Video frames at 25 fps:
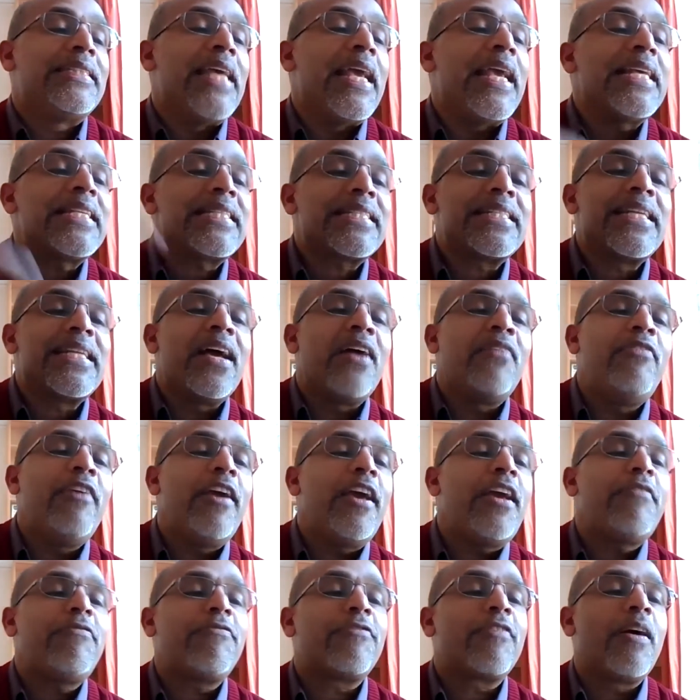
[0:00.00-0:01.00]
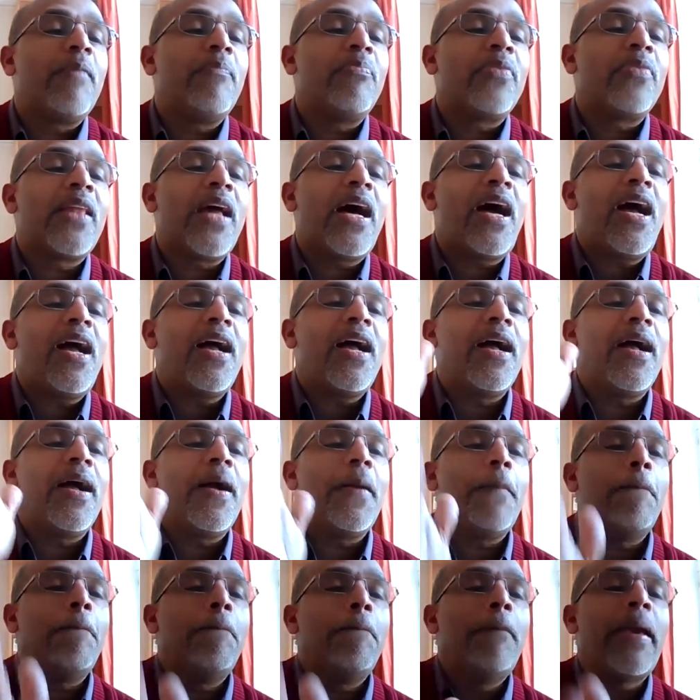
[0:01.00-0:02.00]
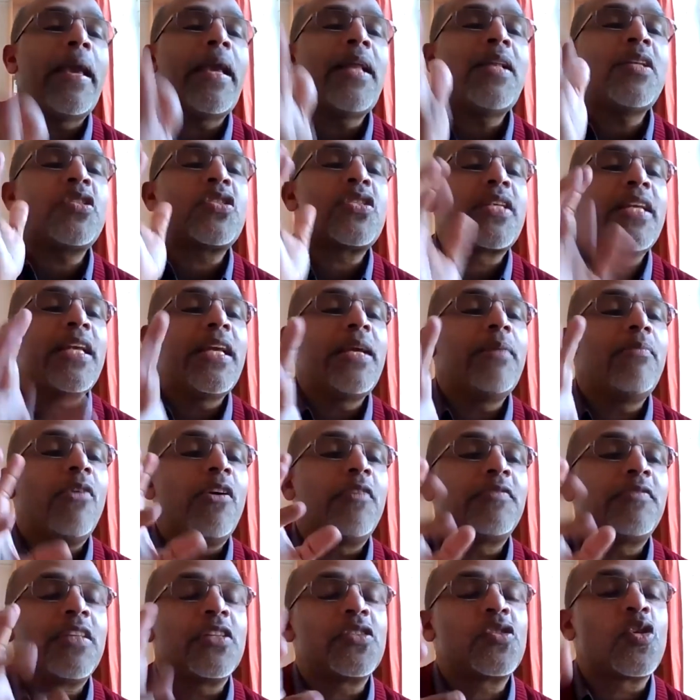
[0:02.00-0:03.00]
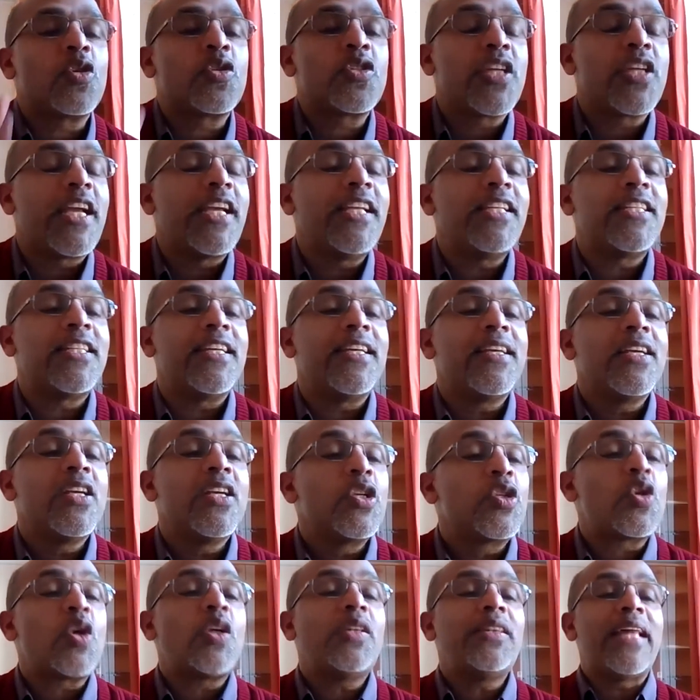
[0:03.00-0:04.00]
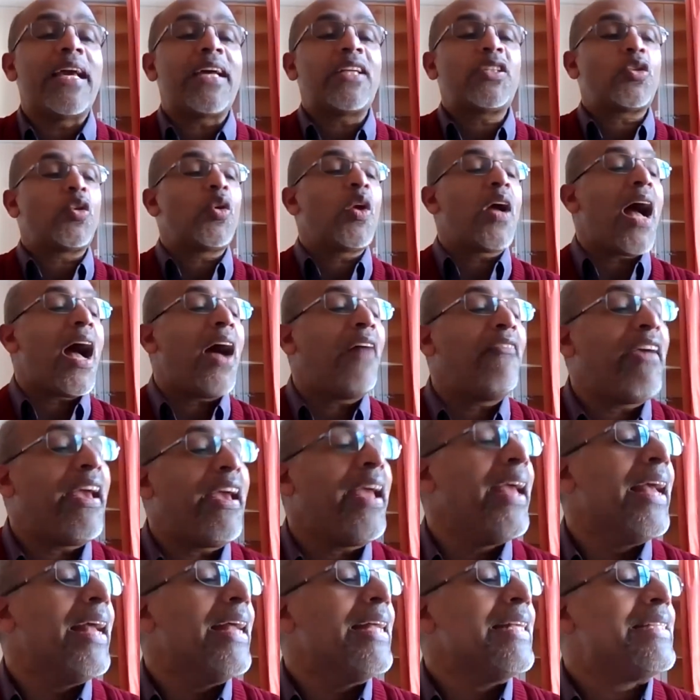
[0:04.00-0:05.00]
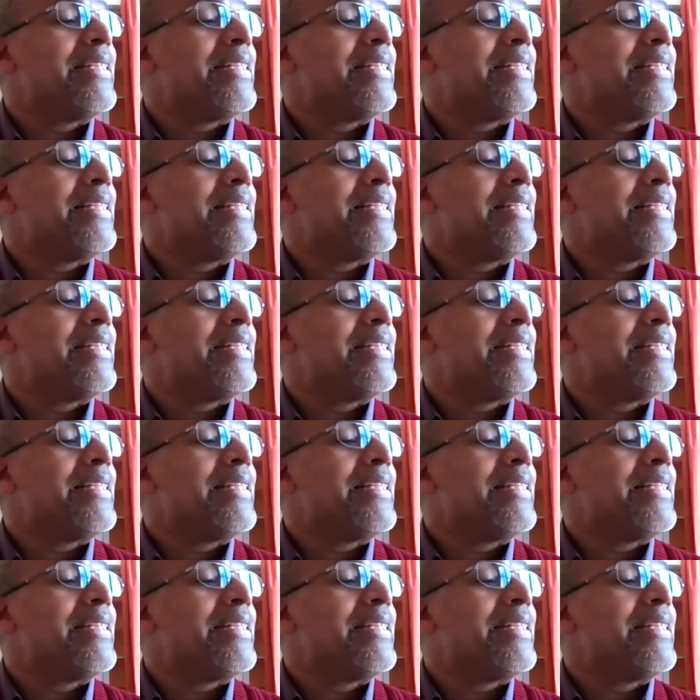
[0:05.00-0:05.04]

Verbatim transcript: chased away from the mainstream of the society. So there should have a